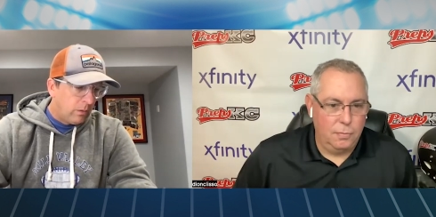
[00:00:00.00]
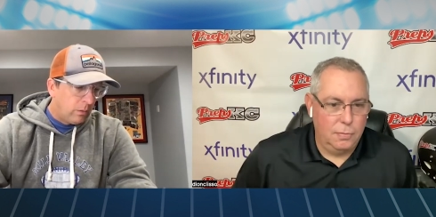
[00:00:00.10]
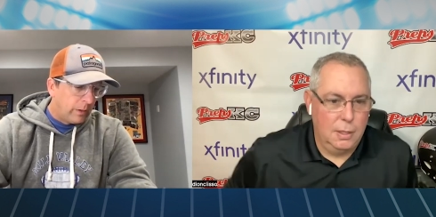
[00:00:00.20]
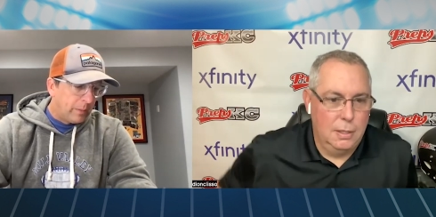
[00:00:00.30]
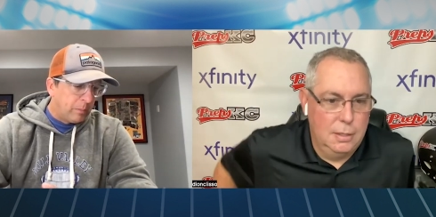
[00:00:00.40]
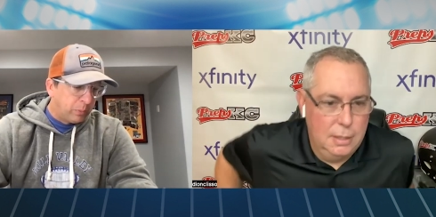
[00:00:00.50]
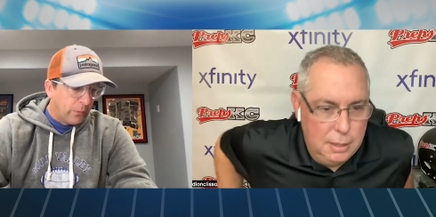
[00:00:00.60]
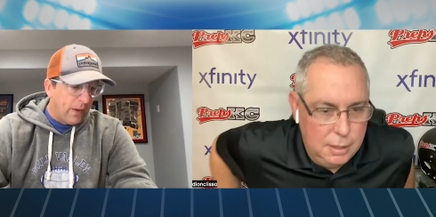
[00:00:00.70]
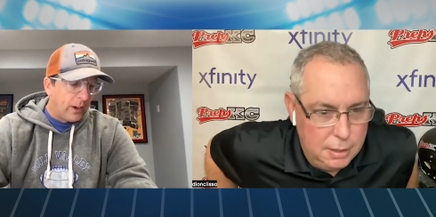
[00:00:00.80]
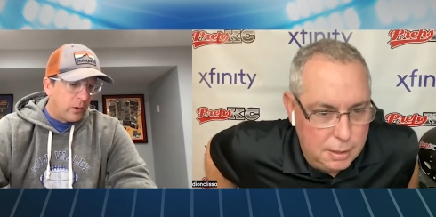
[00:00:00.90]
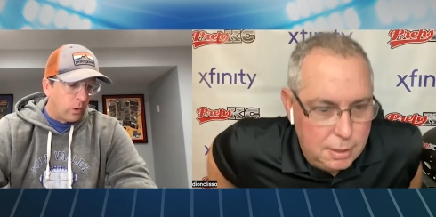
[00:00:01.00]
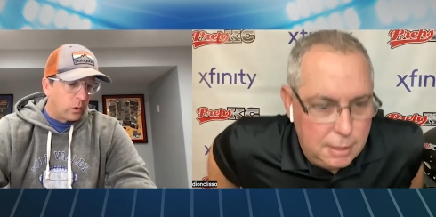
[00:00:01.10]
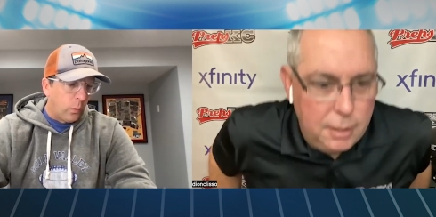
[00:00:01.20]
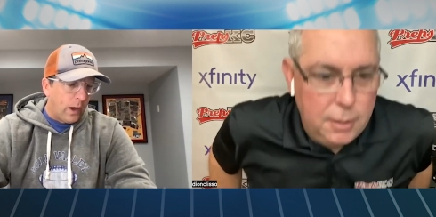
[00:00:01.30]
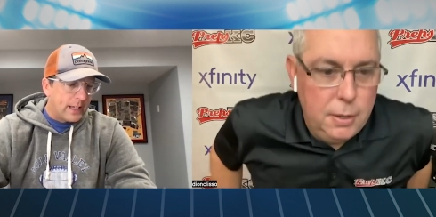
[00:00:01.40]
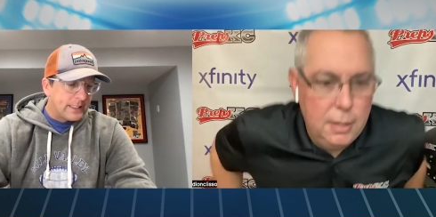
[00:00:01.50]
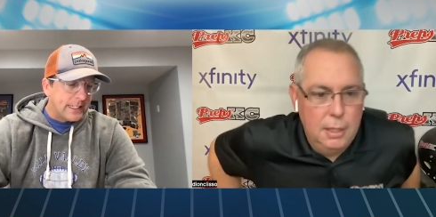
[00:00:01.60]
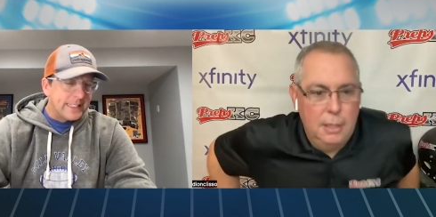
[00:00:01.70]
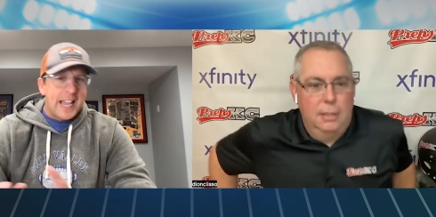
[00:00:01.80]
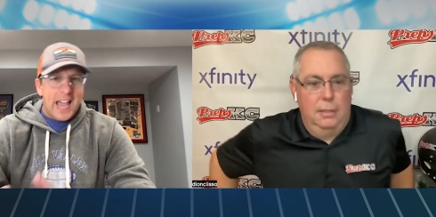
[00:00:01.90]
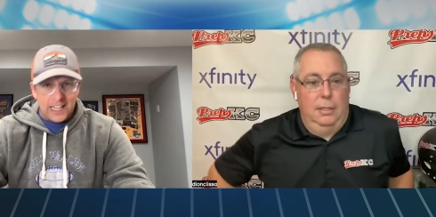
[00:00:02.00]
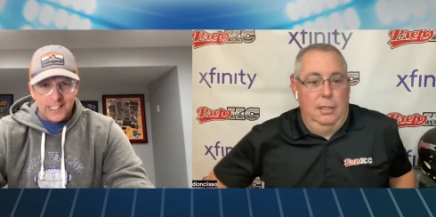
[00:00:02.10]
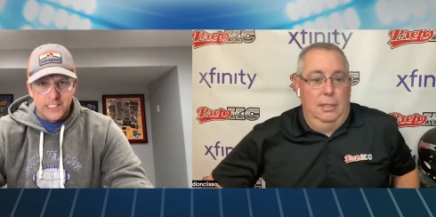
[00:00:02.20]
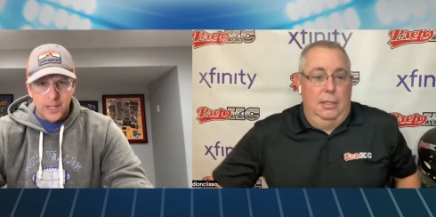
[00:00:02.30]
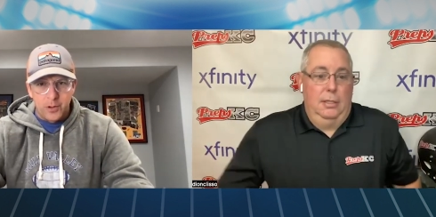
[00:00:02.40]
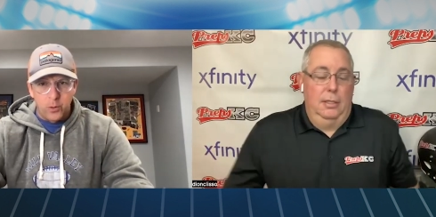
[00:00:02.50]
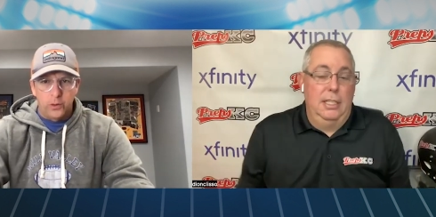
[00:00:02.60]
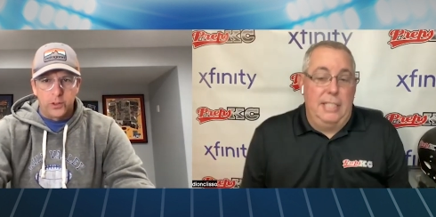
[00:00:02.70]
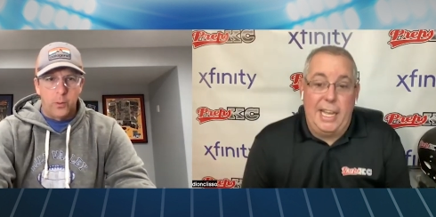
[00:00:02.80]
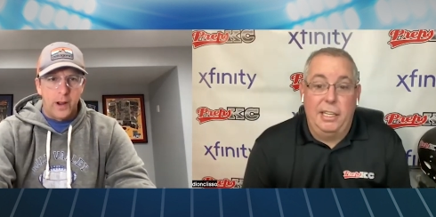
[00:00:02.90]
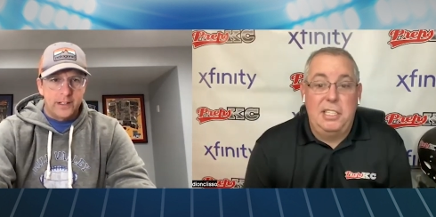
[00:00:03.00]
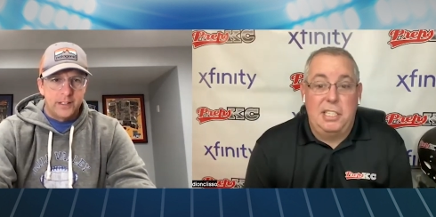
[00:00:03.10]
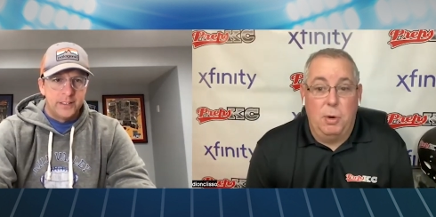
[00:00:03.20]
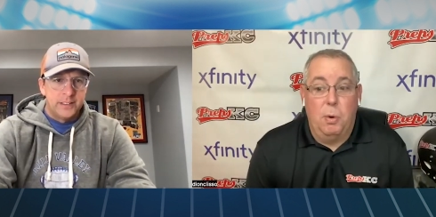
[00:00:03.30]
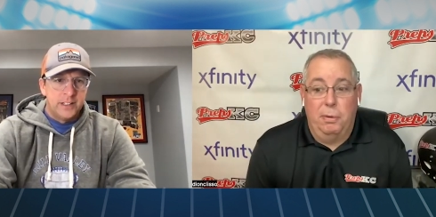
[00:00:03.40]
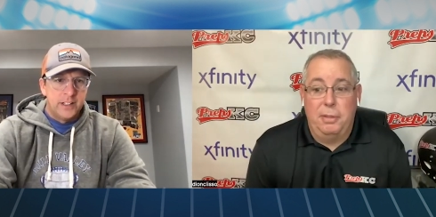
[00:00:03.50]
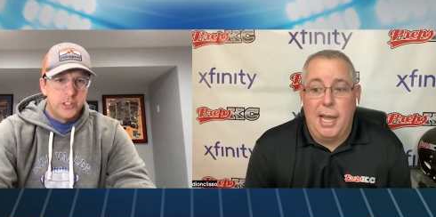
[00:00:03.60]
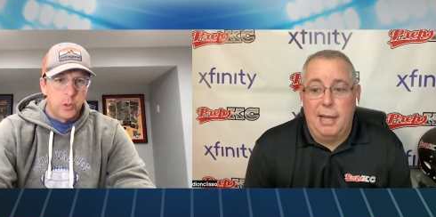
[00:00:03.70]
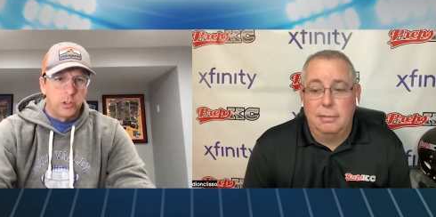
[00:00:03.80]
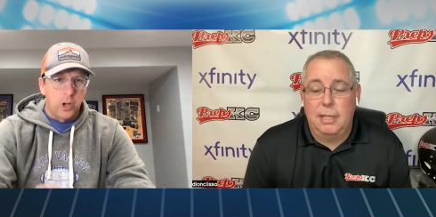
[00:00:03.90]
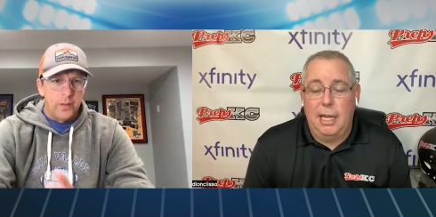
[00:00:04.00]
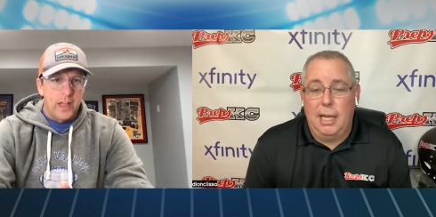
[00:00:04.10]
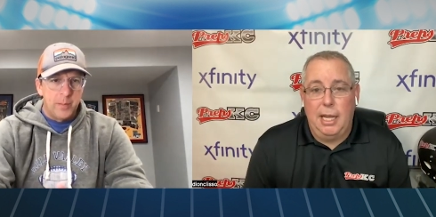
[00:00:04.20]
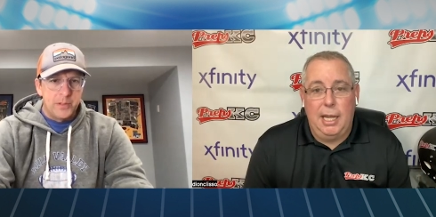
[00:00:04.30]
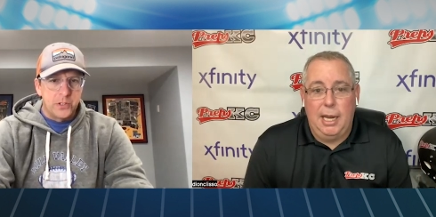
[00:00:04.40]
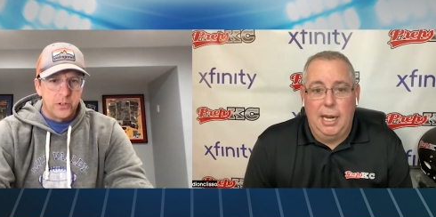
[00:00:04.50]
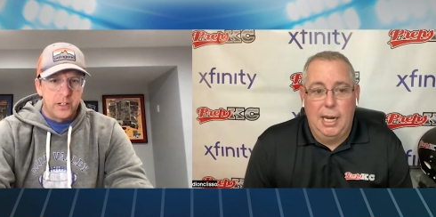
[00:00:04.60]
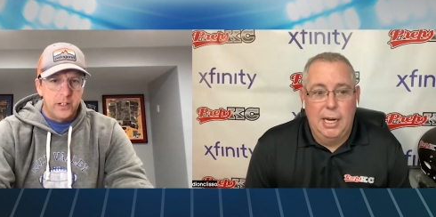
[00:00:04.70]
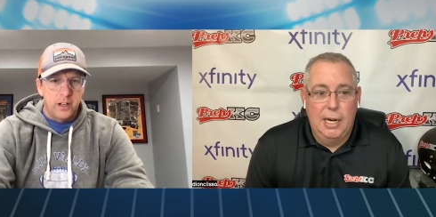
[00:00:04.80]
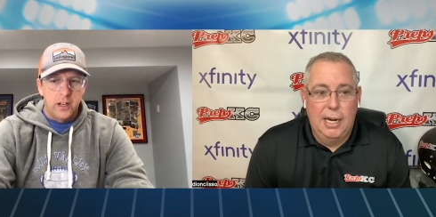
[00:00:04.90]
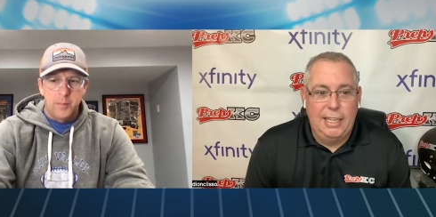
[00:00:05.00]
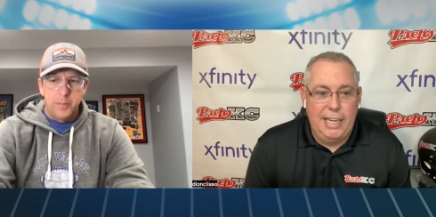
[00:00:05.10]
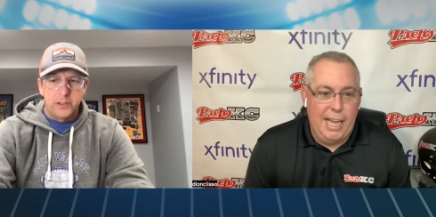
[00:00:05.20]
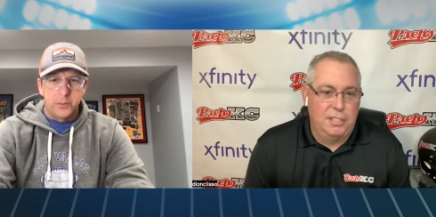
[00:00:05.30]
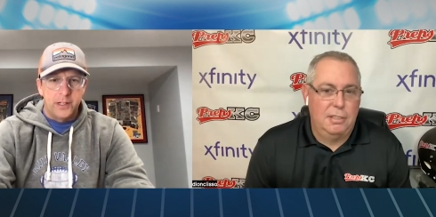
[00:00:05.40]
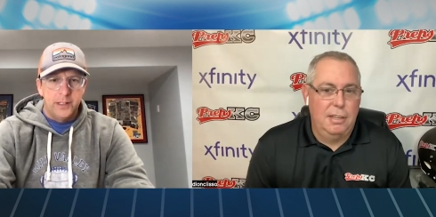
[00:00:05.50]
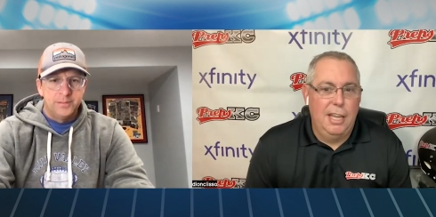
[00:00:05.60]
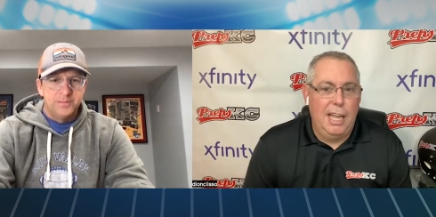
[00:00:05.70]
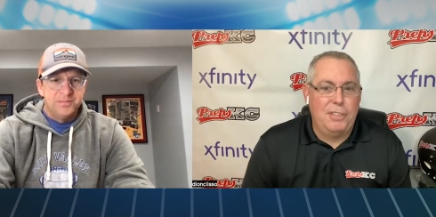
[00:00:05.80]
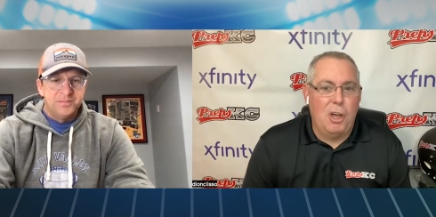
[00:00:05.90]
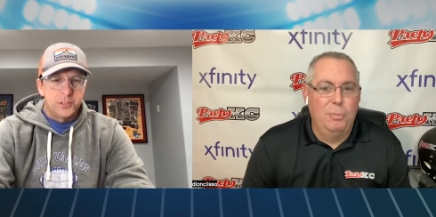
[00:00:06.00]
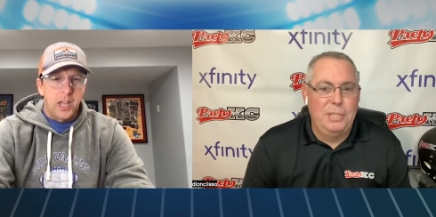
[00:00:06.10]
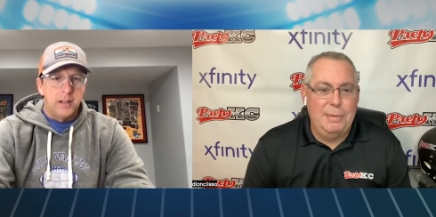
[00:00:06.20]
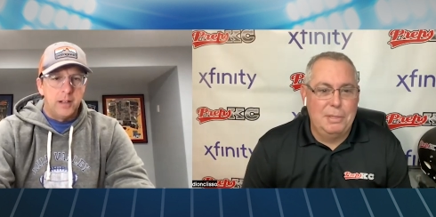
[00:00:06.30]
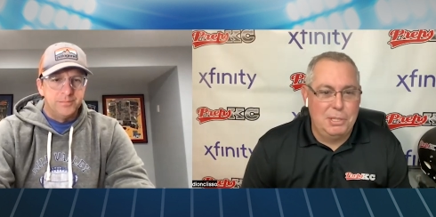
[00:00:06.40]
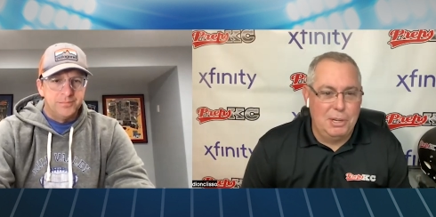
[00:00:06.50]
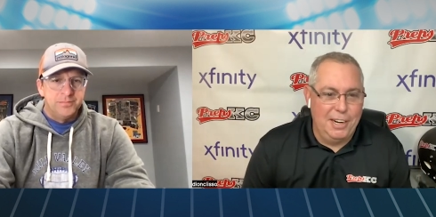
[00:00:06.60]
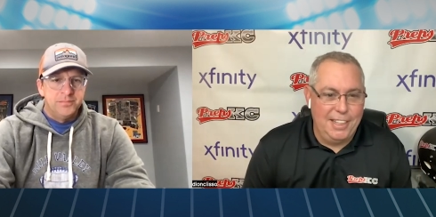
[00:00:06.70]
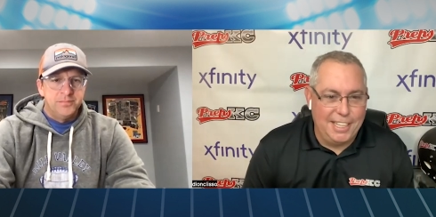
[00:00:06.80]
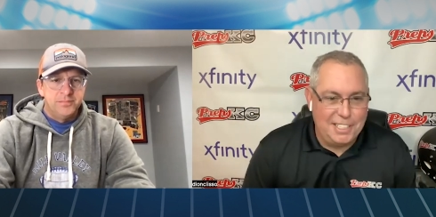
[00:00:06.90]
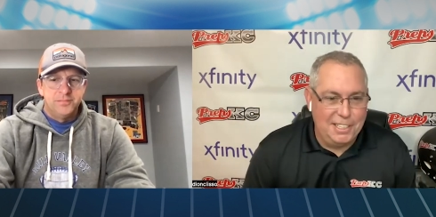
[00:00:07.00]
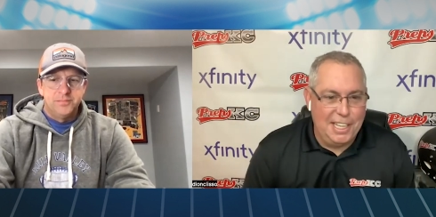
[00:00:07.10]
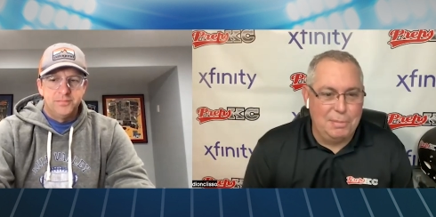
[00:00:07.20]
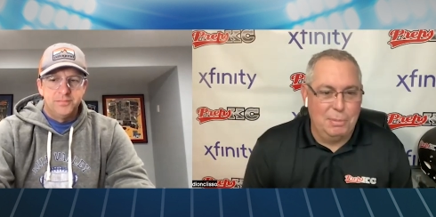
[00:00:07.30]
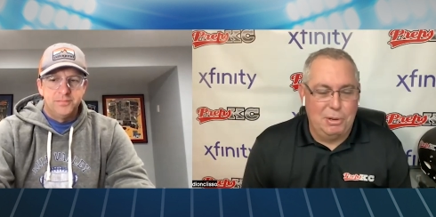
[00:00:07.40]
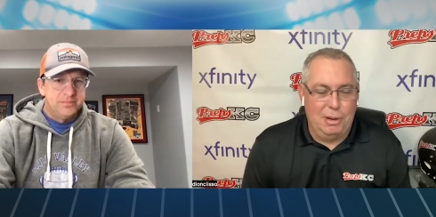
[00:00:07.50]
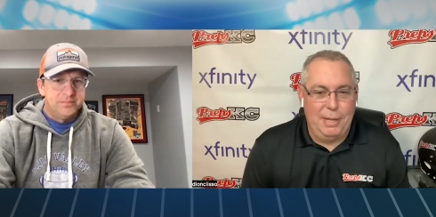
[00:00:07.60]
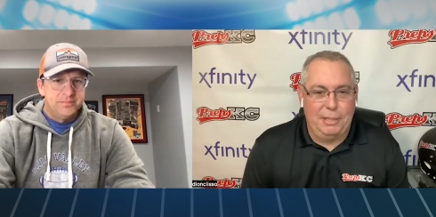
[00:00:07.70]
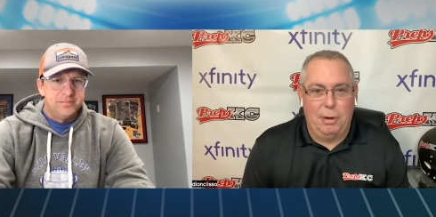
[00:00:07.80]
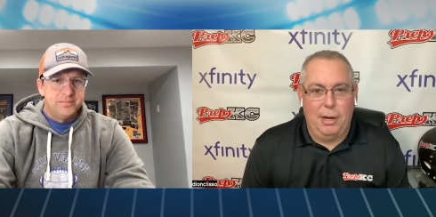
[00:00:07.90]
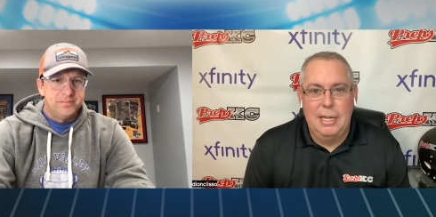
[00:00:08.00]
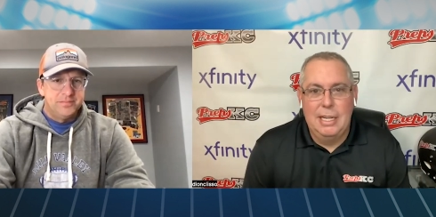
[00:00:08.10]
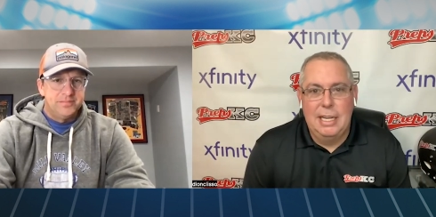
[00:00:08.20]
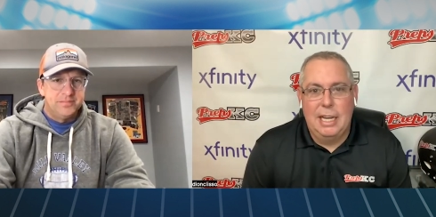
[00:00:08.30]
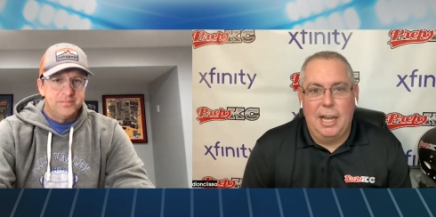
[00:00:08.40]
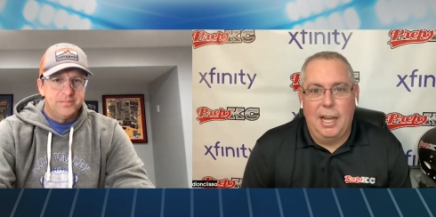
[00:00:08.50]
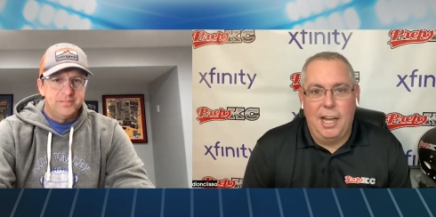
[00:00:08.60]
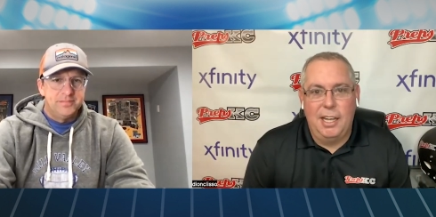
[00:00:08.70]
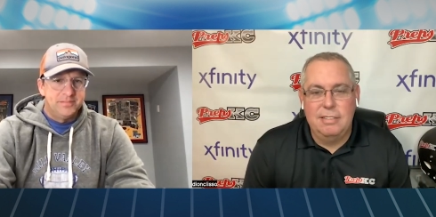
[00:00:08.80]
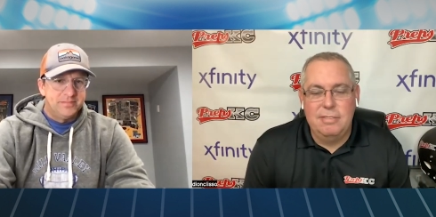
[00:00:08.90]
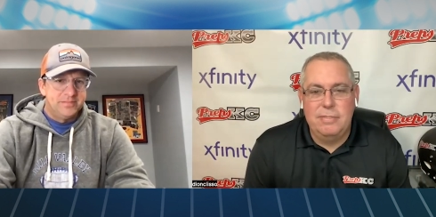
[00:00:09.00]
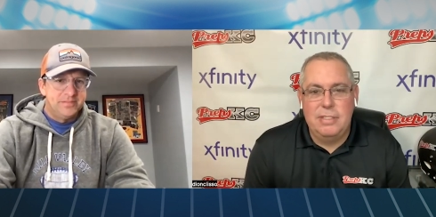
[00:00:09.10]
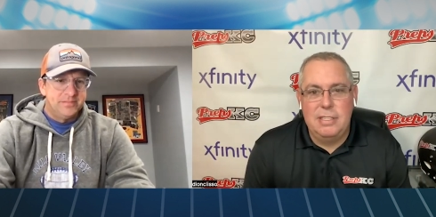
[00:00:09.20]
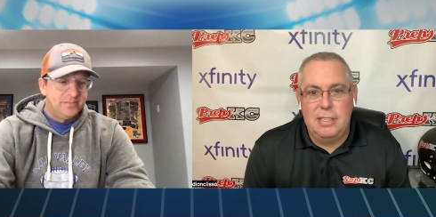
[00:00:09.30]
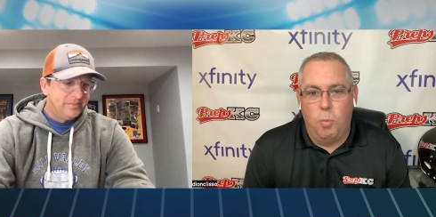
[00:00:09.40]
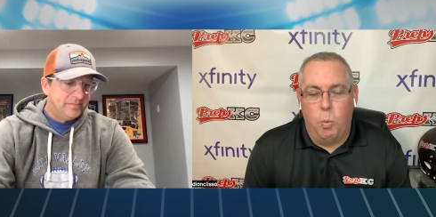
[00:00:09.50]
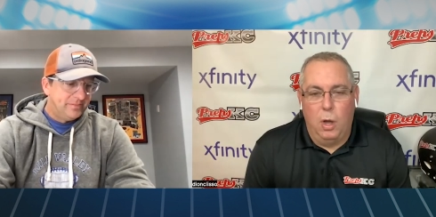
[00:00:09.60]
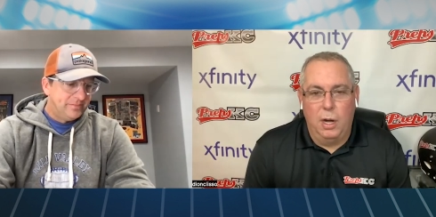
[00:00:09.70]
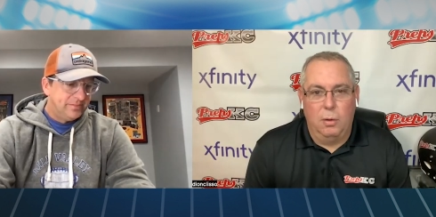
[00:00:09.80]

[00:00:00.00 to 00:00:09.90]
Speaker 1: well, it'd be Blue Valley Northwest. It's at Lee's Summit North. Correct? It's at Lee's Summit North. Yeah, we're calling that uh, a
Speaker 2: Missouri uh, big. Yes, three? if the home okay. team is Missouri, that's a that's a Missouri big three. Uh, what